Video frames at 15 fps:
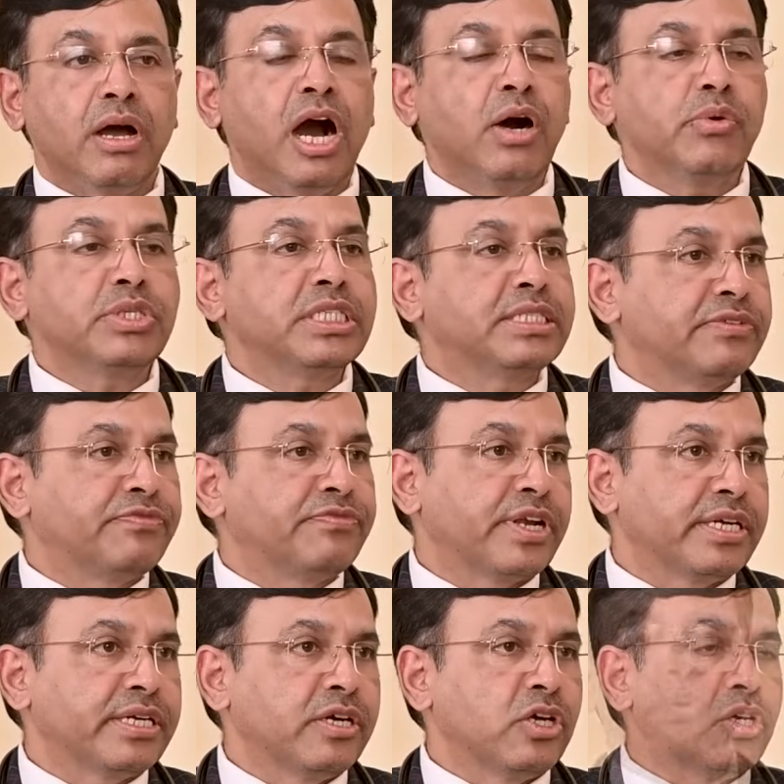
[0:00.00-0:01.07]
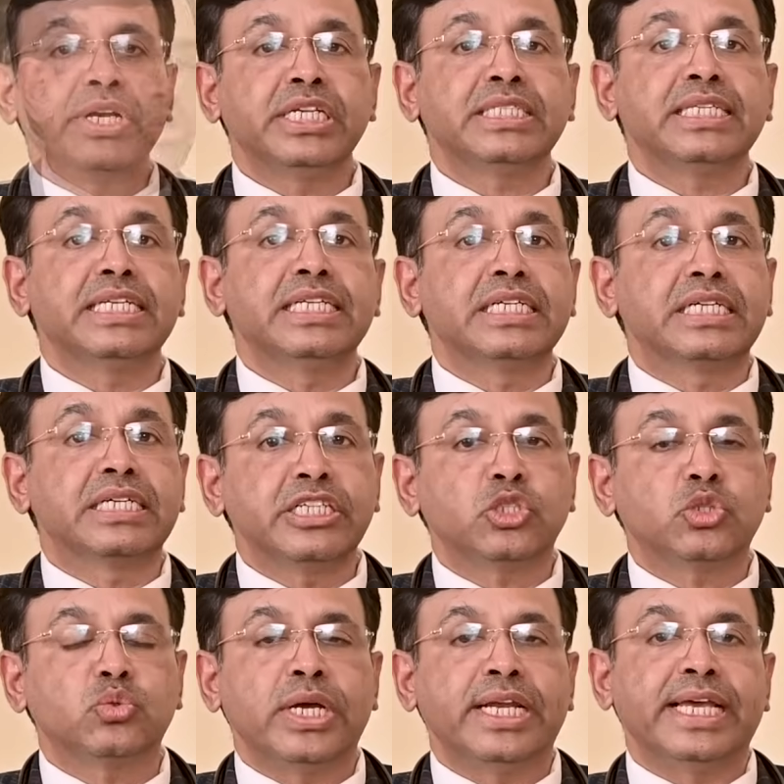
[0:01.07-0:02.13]
How is it different? When it is
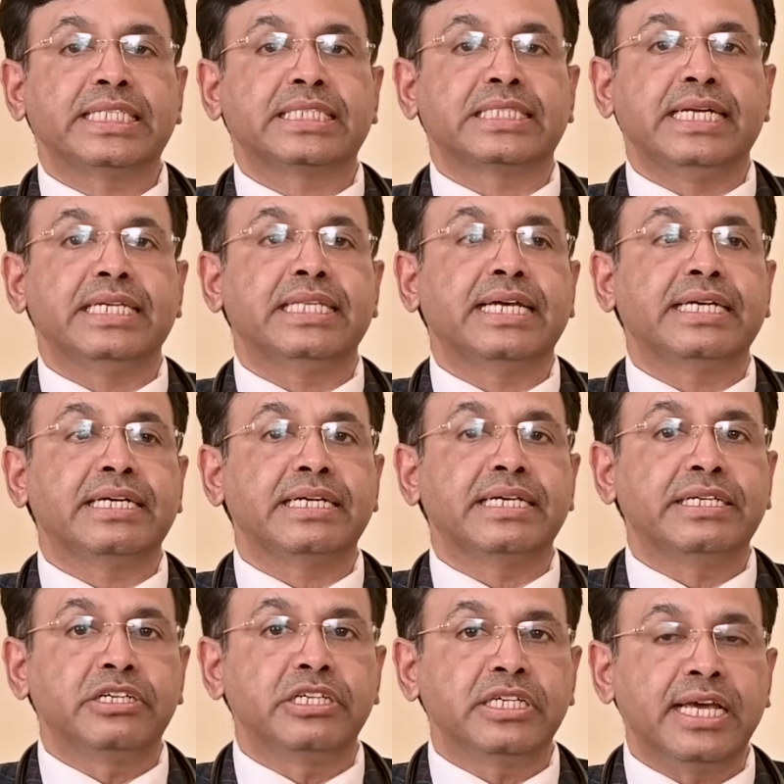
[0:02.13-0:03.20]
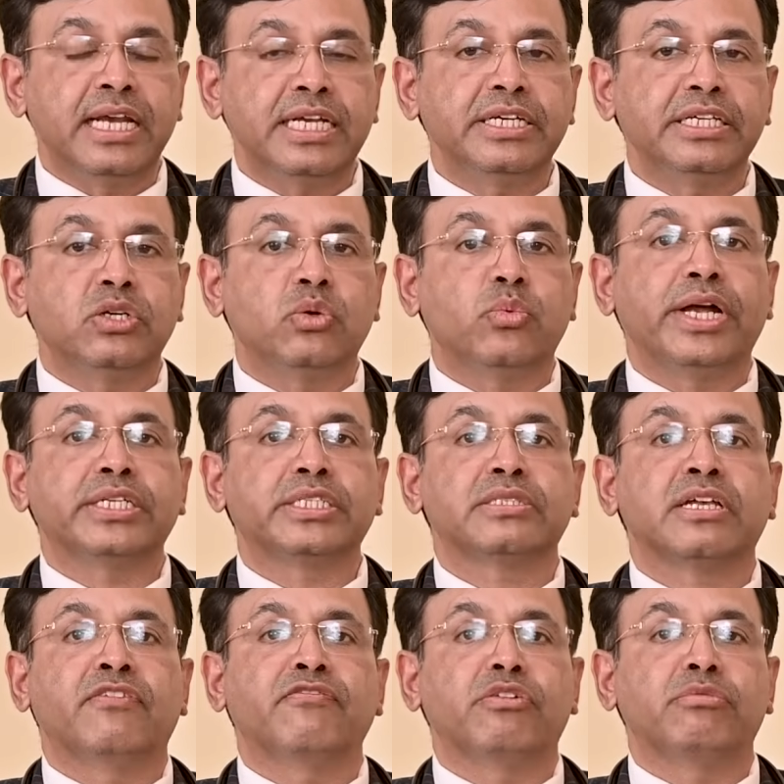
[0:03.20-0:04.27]
increased to an extent that it really requires
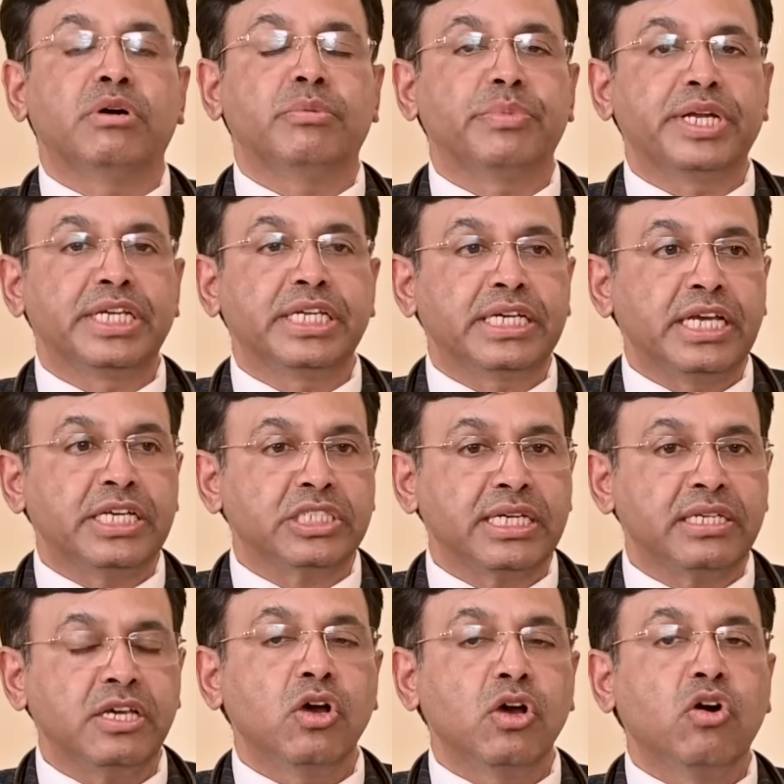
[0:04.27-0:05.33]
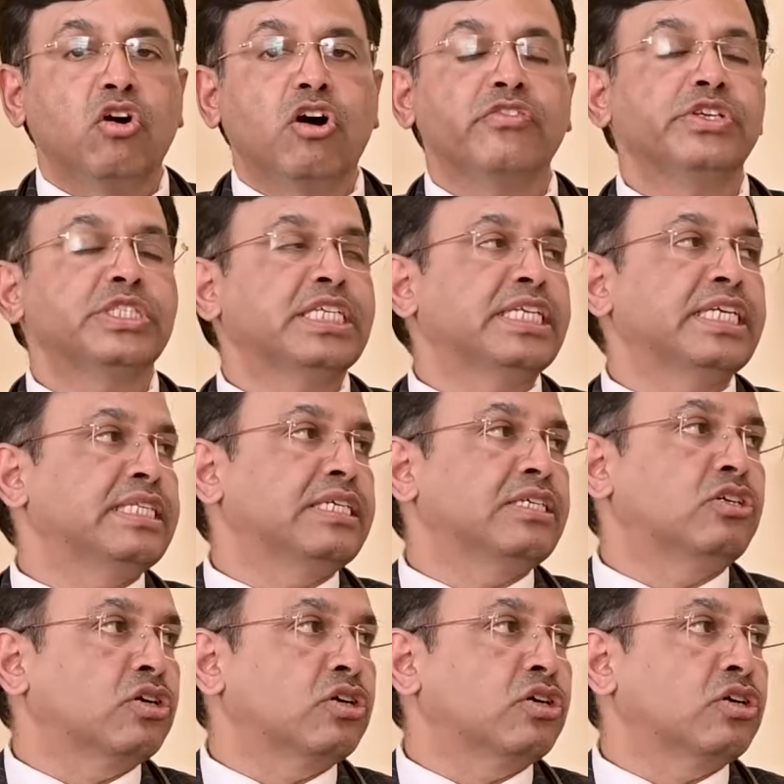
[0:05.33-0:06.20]
some form of medication or visiting the